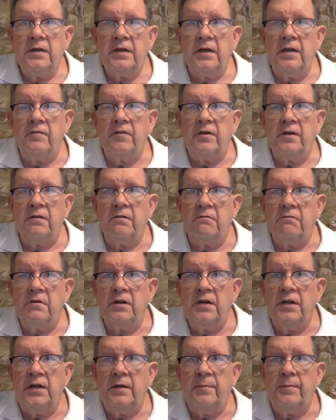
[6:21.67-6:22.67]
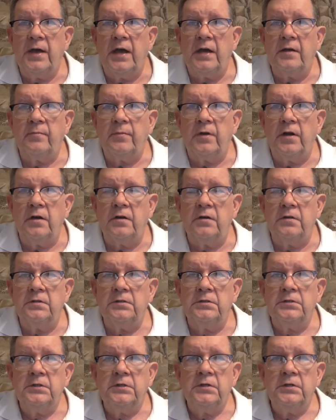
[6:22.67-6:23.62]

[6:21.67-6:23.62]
given a really bad blow,